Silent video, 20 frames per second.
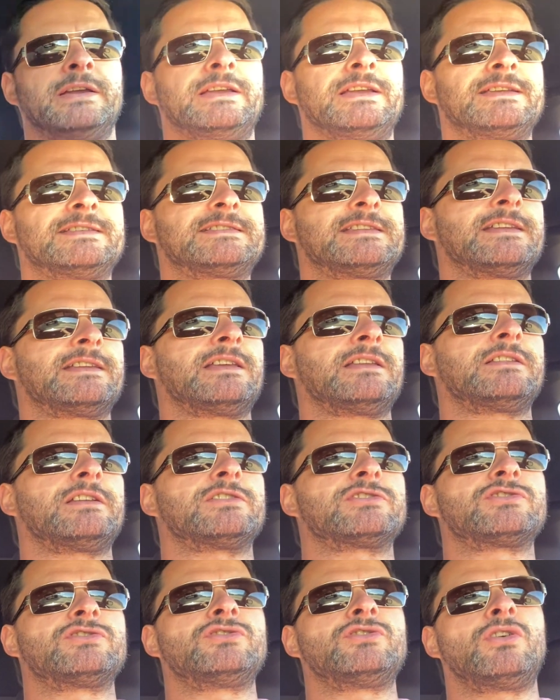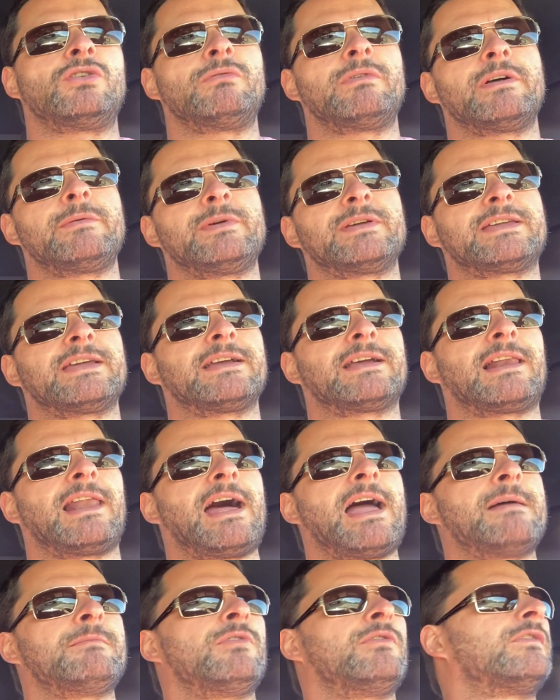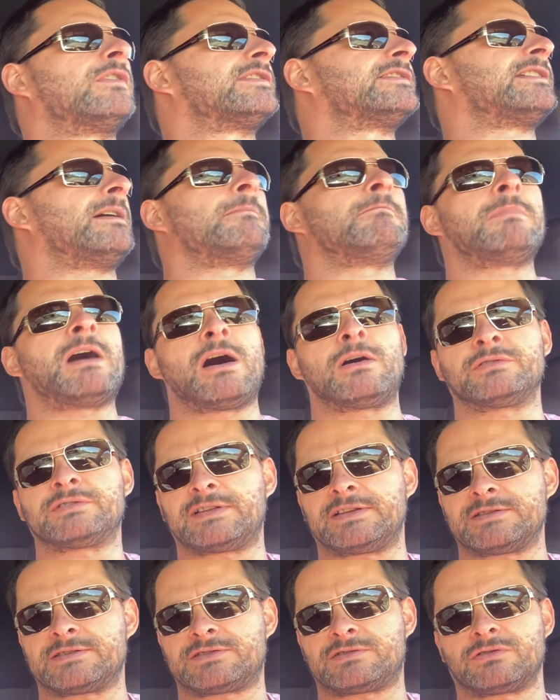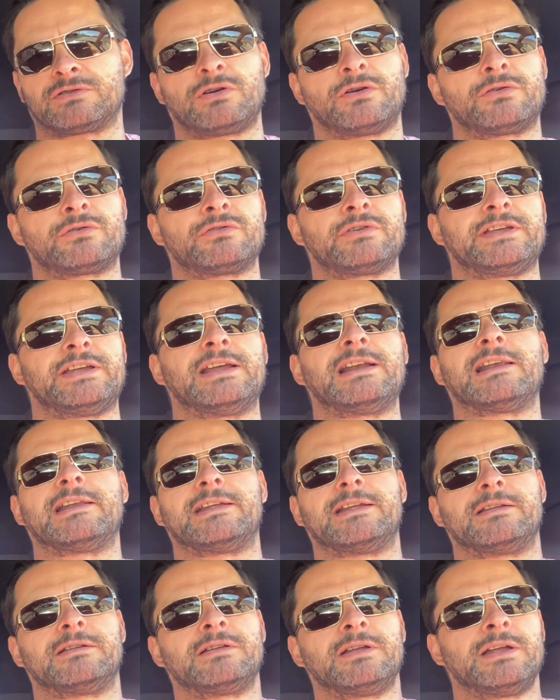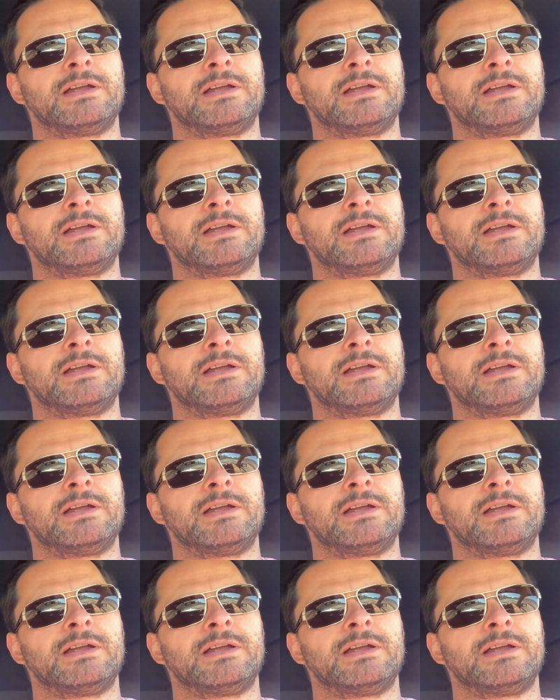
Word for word: He's thinking there's no way we can climb over some mountains to go to Italy.